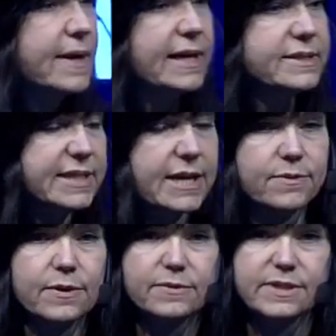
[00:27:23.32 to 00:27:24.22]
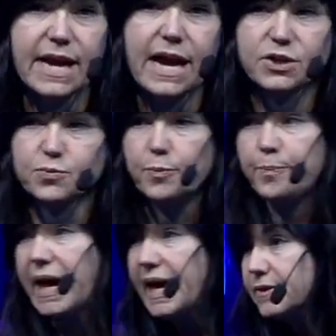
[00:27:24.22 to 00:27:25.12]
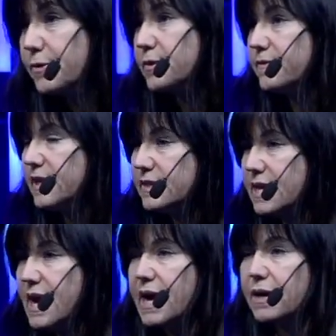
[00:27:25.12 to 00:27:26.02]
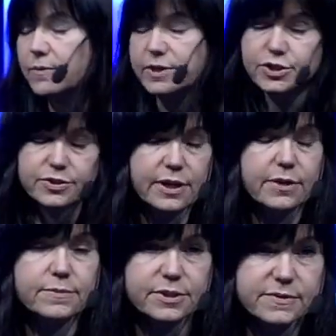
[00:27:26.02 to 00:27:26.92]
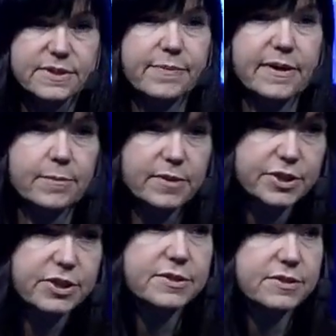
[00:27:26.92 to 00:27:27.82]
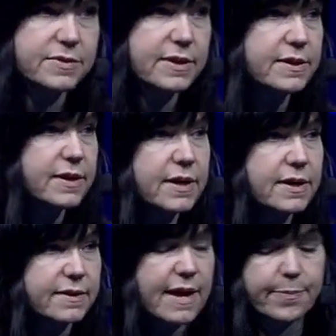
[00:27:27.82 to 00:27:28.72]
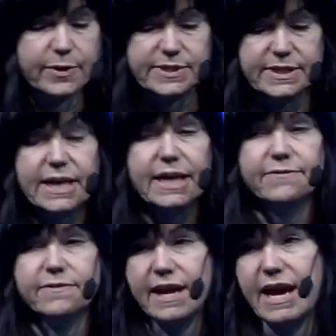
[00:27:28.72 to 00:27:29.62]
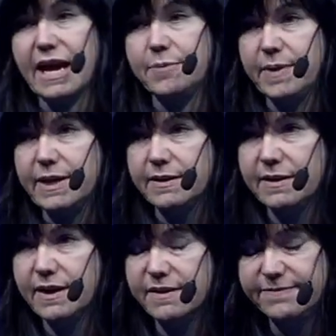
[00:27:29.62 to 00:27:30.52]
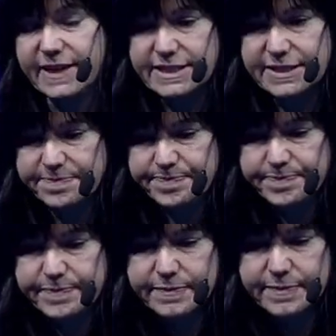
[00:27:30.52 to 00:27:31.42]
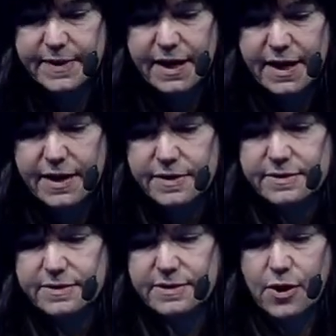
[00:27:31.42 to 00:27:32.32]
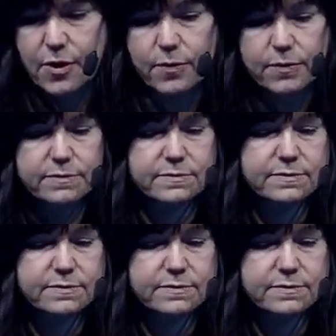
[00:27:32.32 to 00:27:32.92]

and downloads the actual payload of the attack, which would do something malicious to that person if they had been infected. So